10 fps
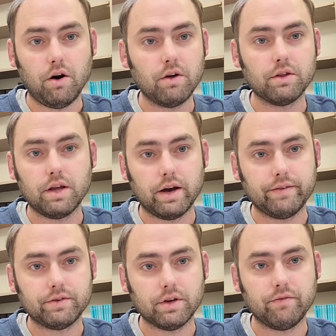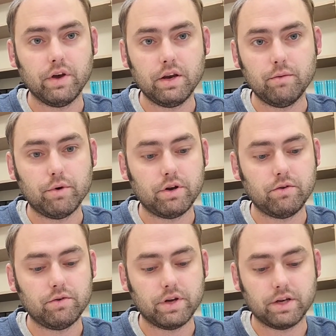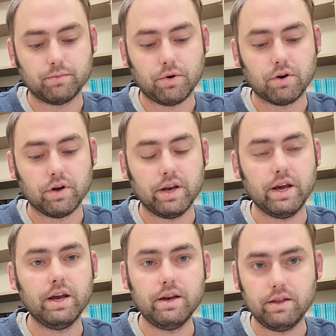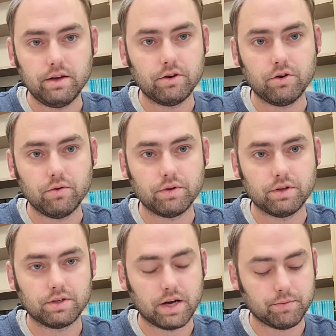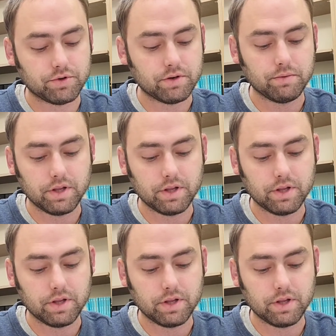all the lives of anybody who takes part in anything to do with discipleship.